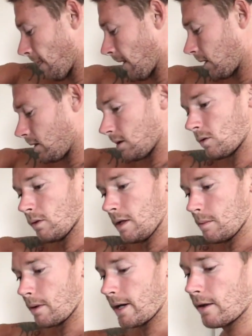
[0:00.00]
Just
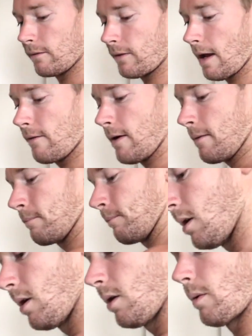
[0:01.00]
really bring out the flavour.
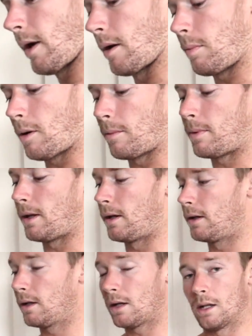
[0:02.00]
We're going to pop
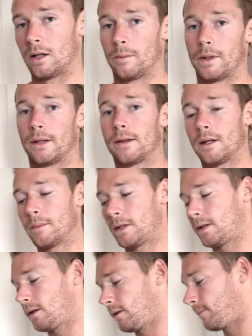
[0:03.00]
in a little bit of
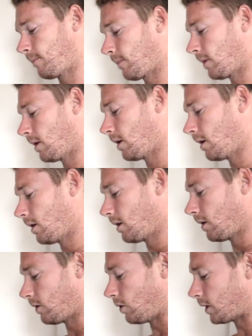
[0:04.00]
cinnamon,
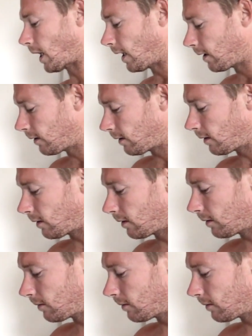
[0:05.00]
2 shakes.